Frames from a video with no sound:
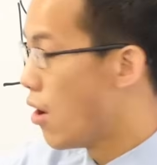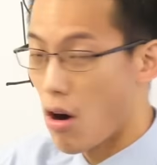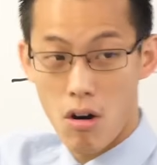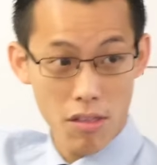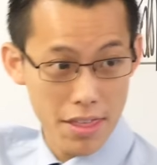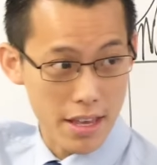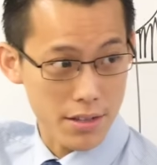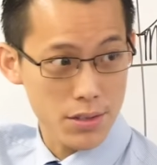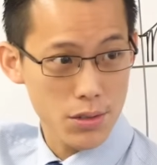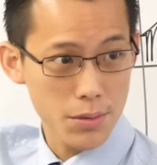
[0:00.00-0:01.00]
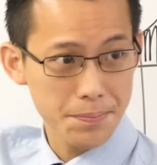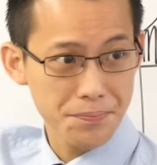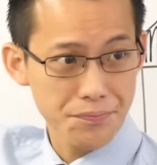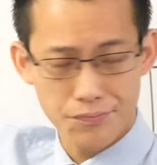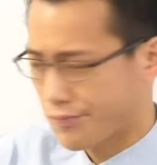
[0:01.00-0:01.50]
on this,
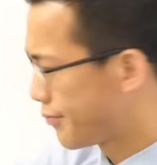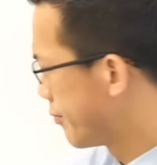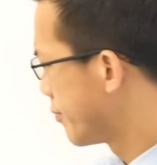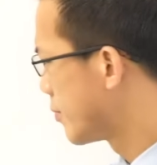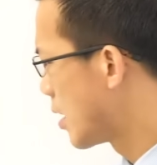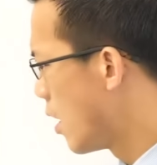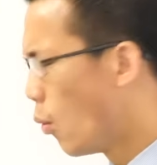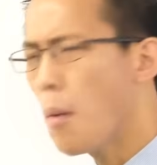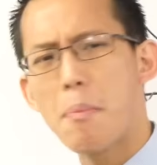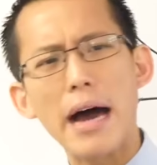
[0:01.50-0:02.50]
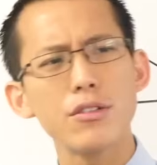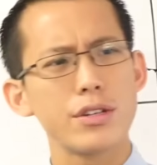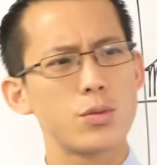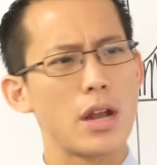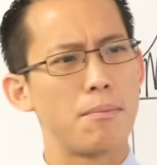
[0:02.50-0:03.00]
what
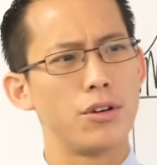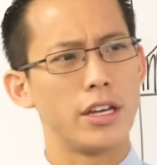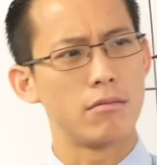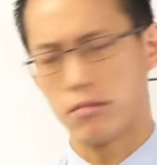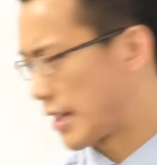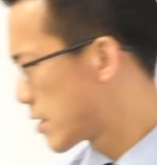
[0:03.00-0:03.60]
boundaries would I put in? Like,